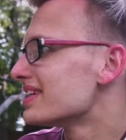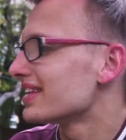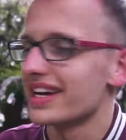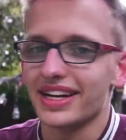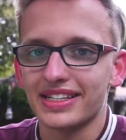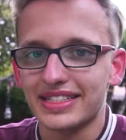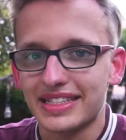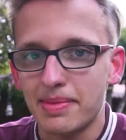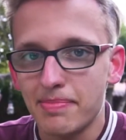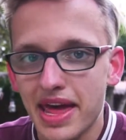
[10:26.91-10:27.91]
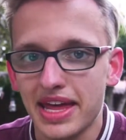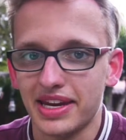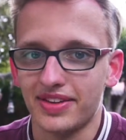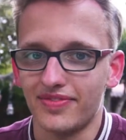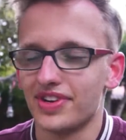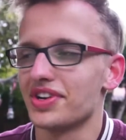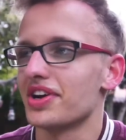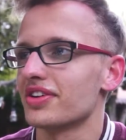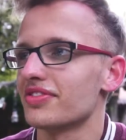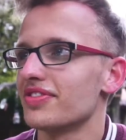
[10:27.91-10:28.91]
like cinematic
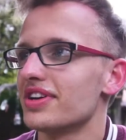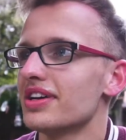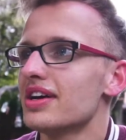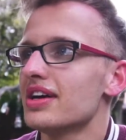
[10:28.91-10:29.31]
videography.